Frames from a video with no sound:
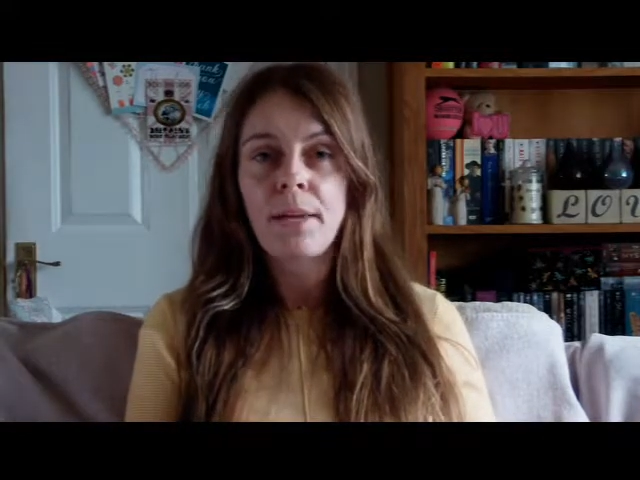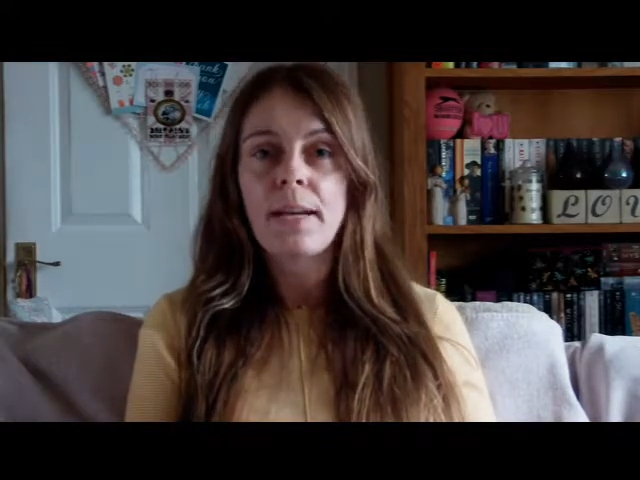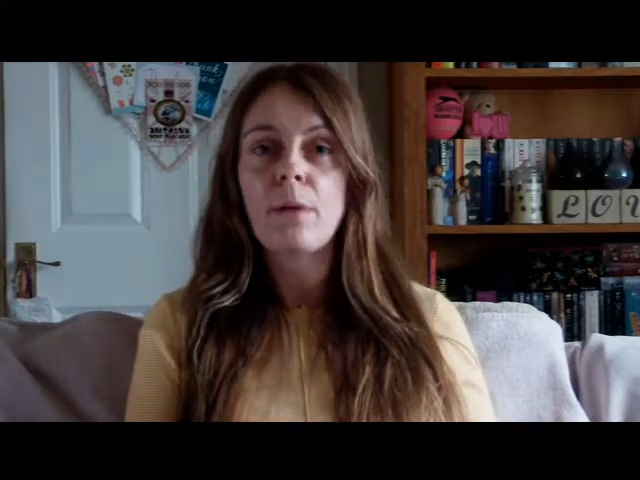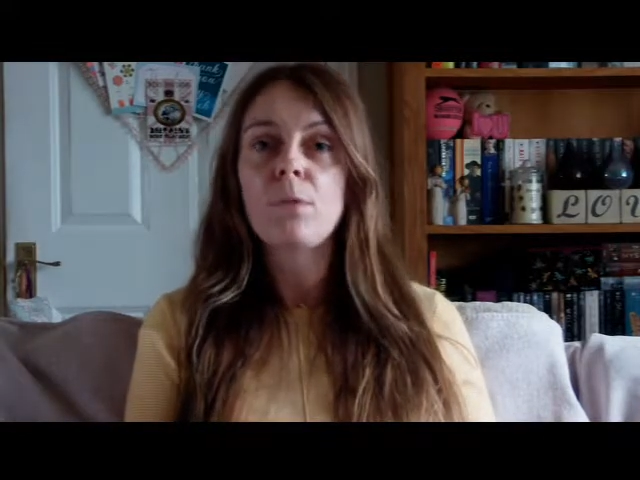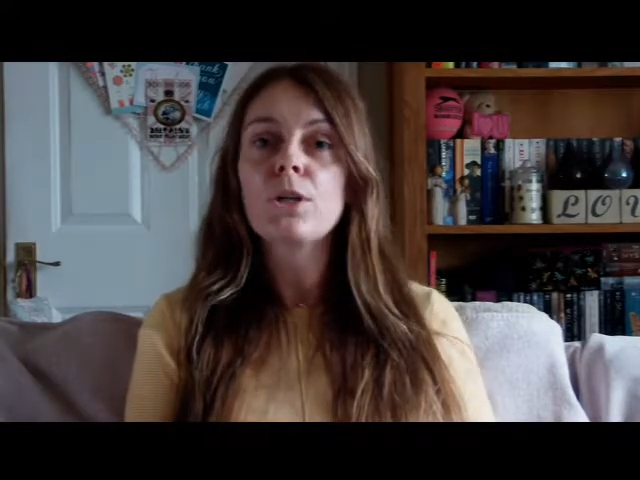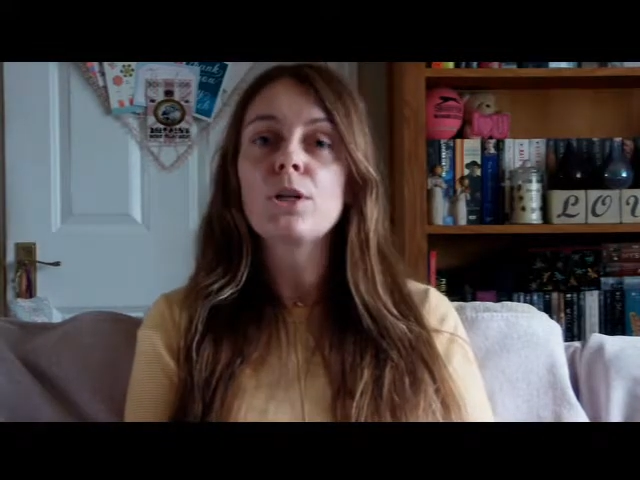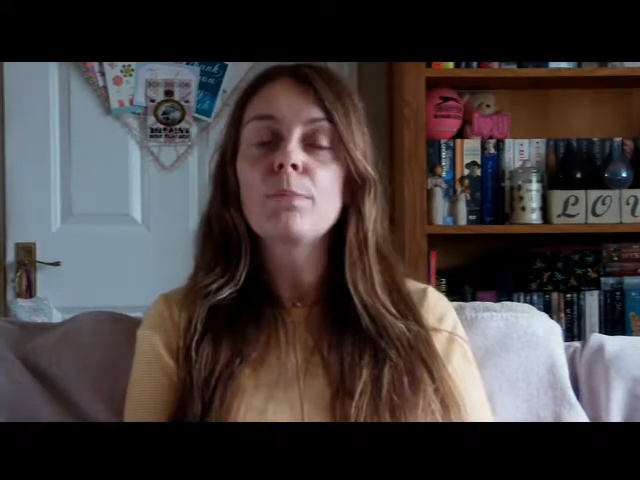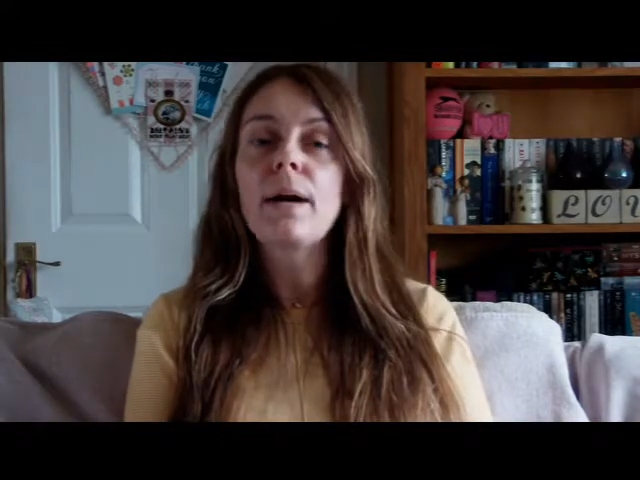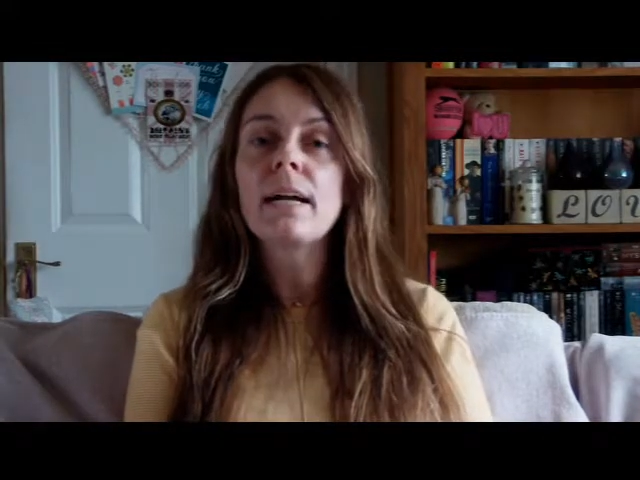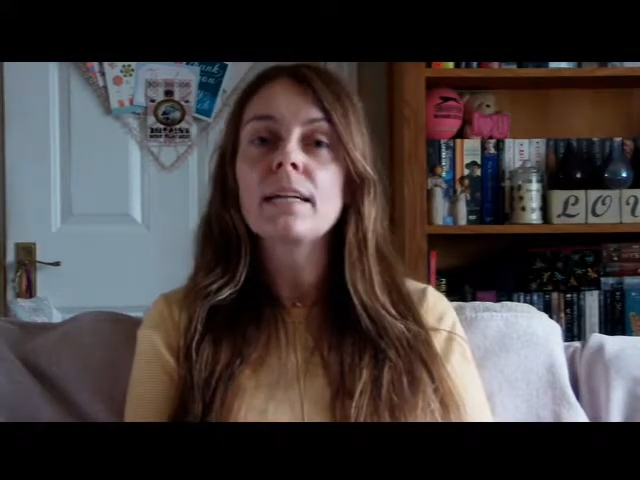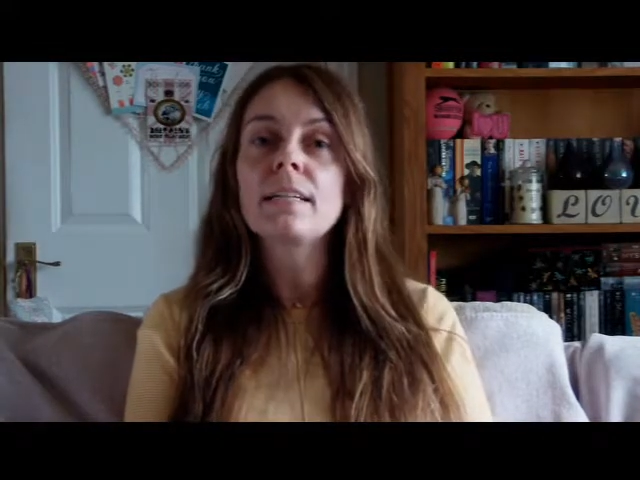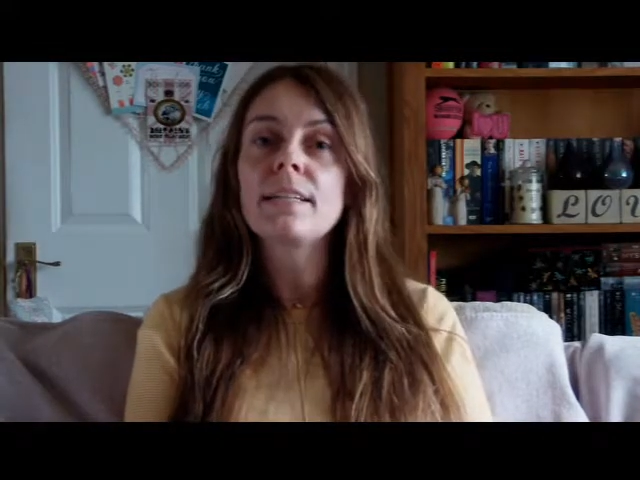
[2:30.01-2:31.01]
Now, we'll come
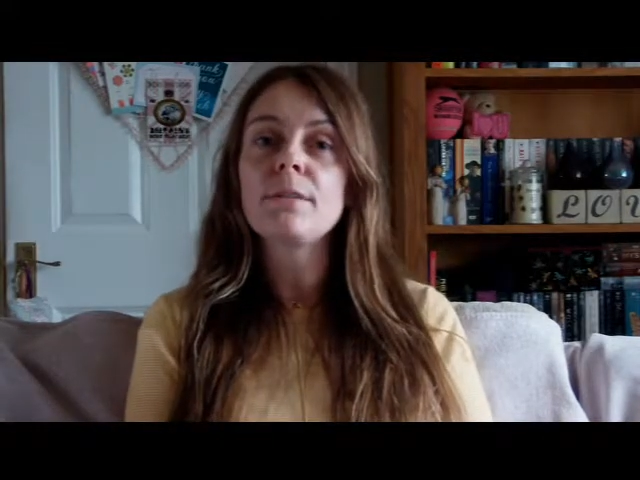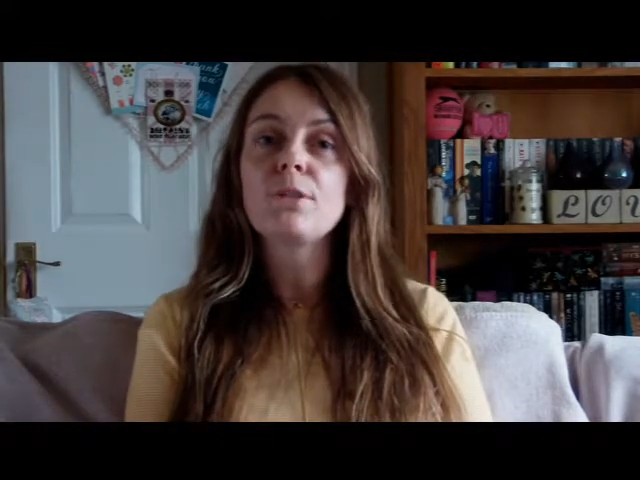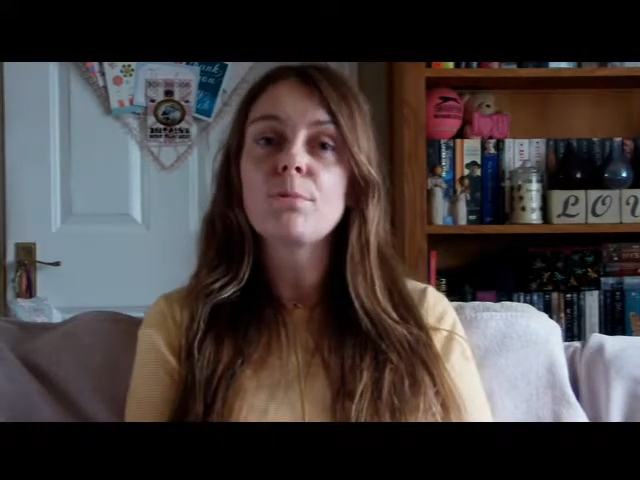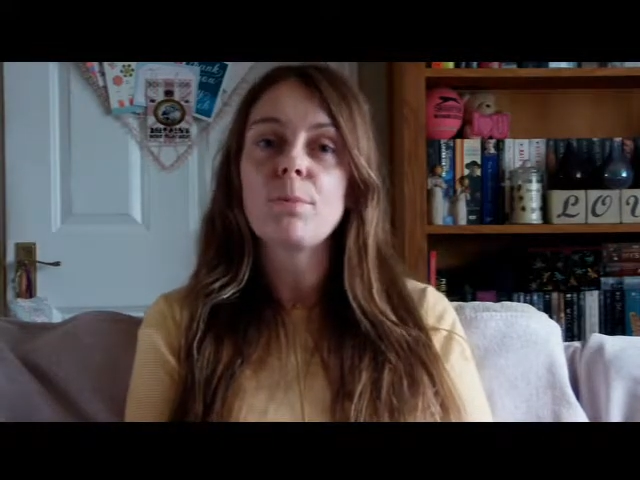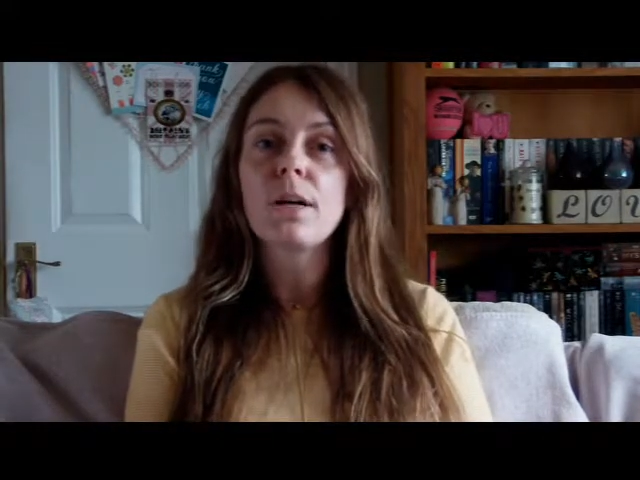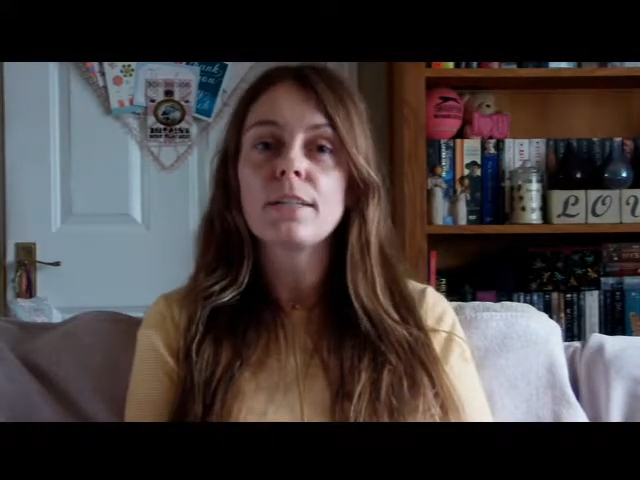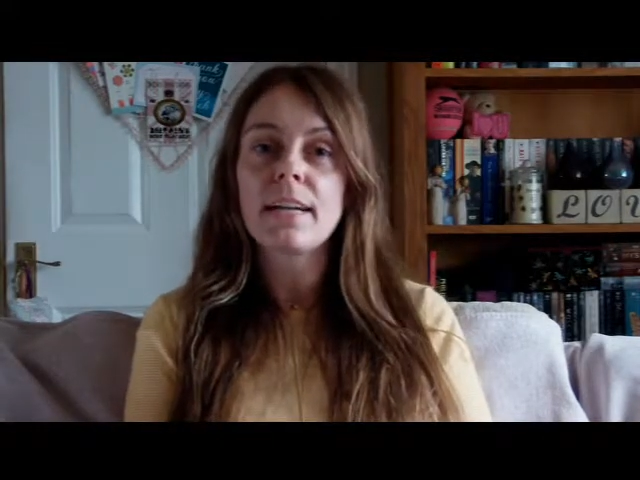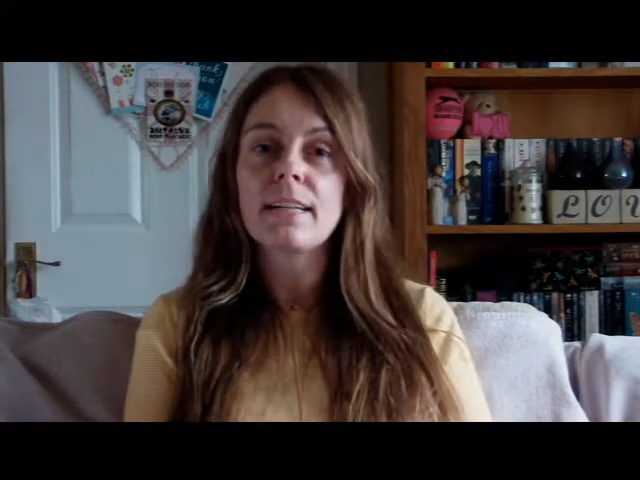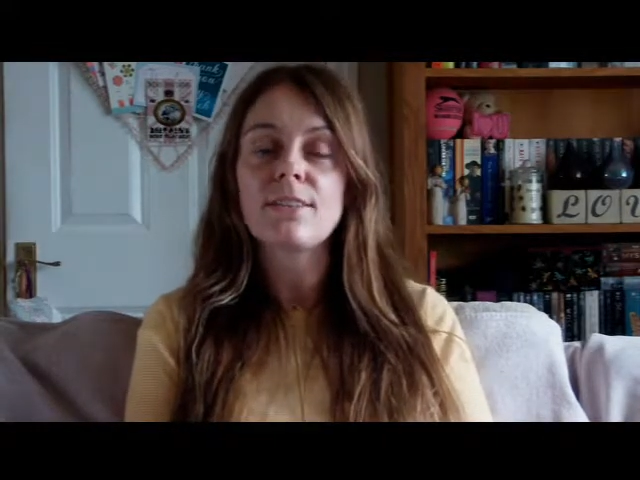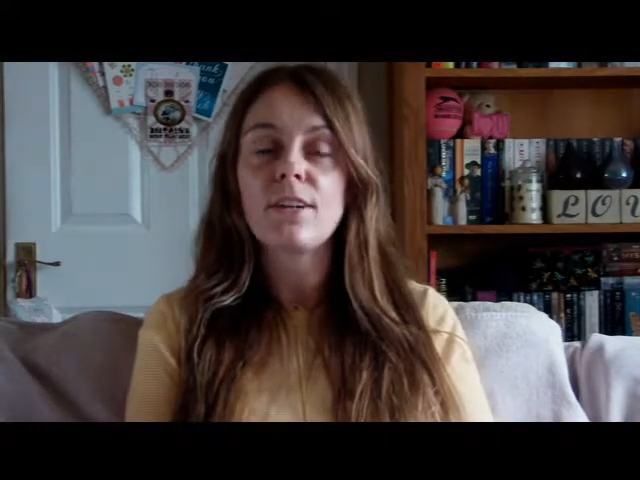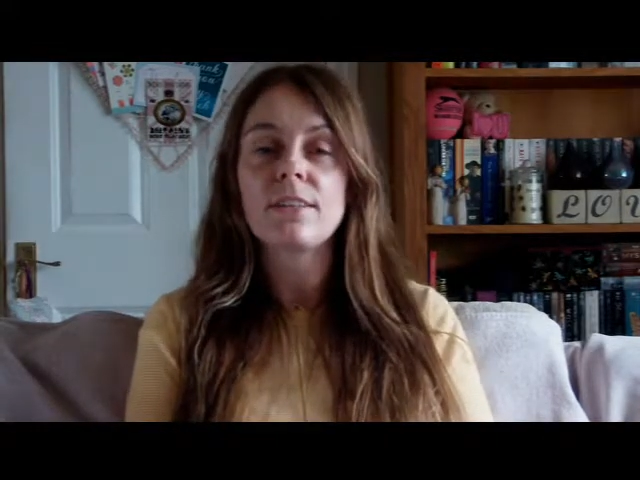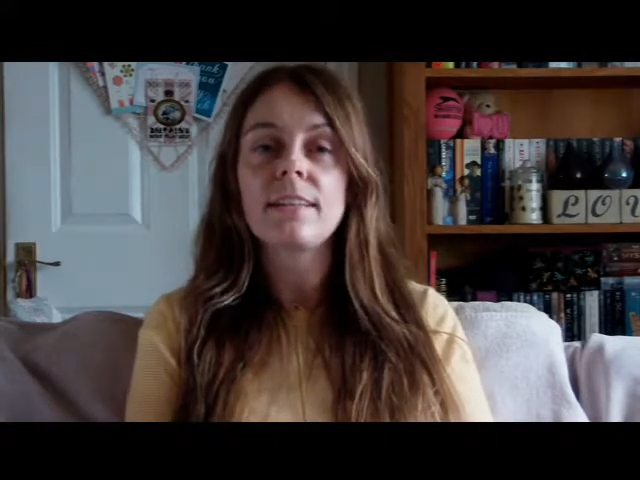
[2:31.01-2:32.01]
back and do some
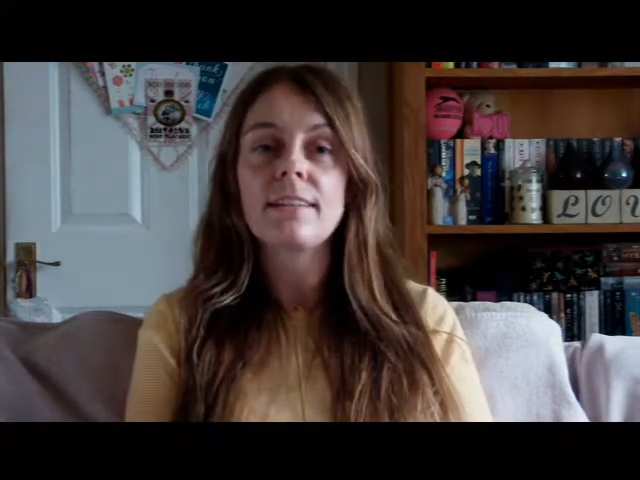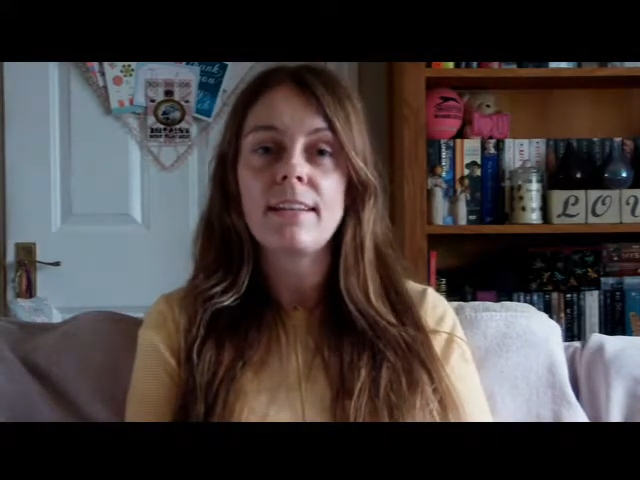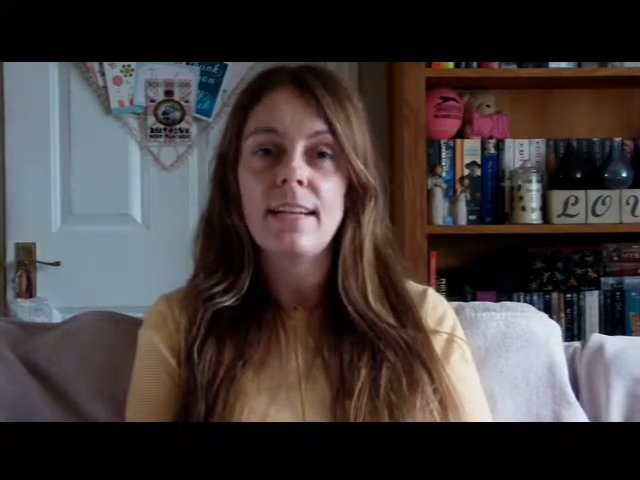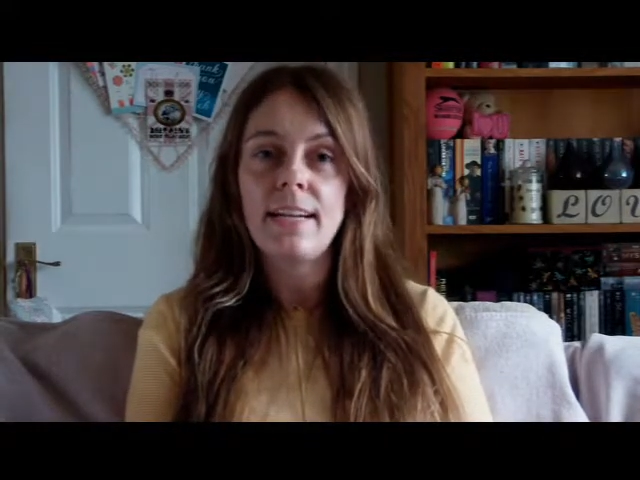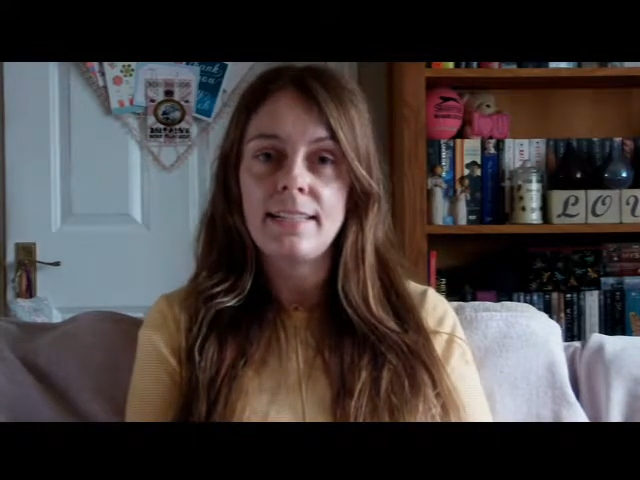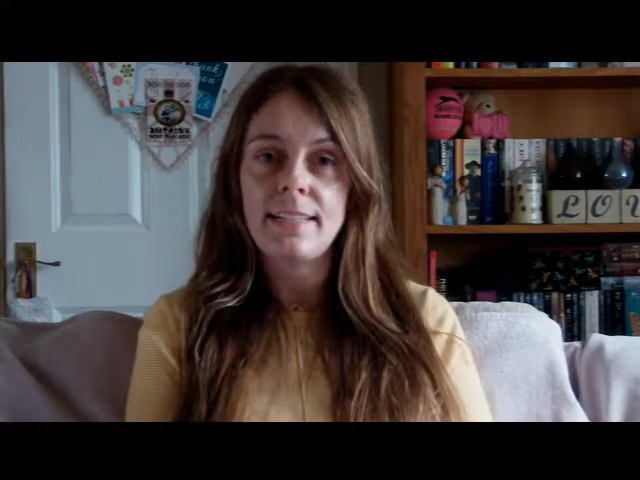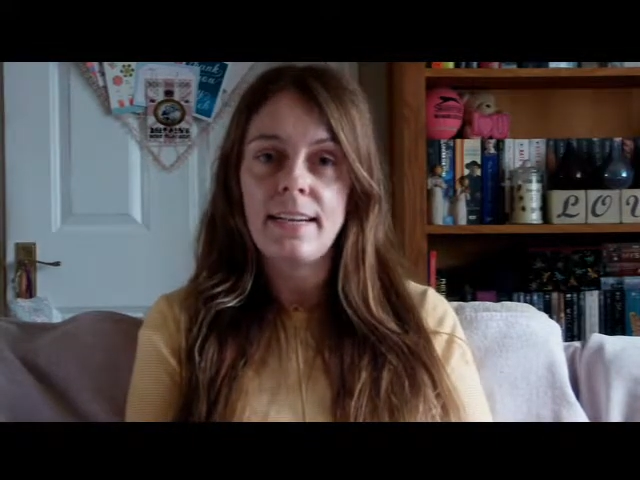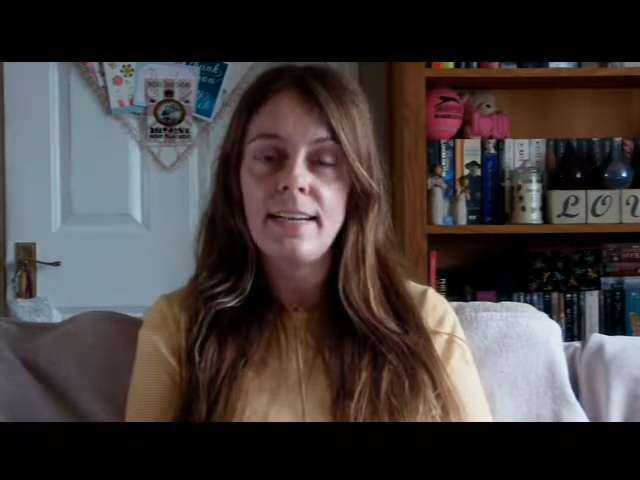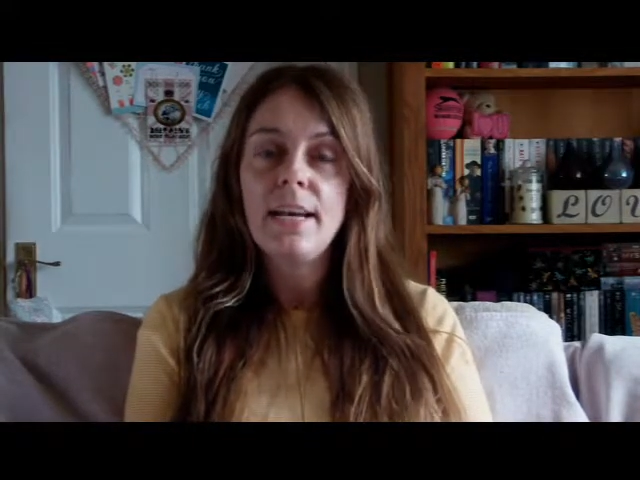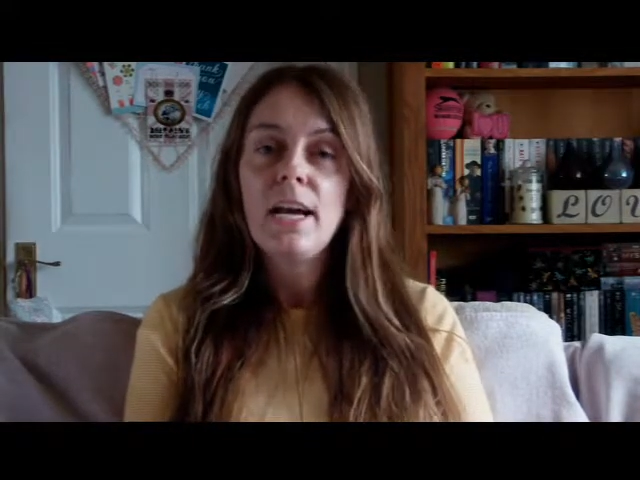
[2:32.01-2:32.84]
podcasts on this later,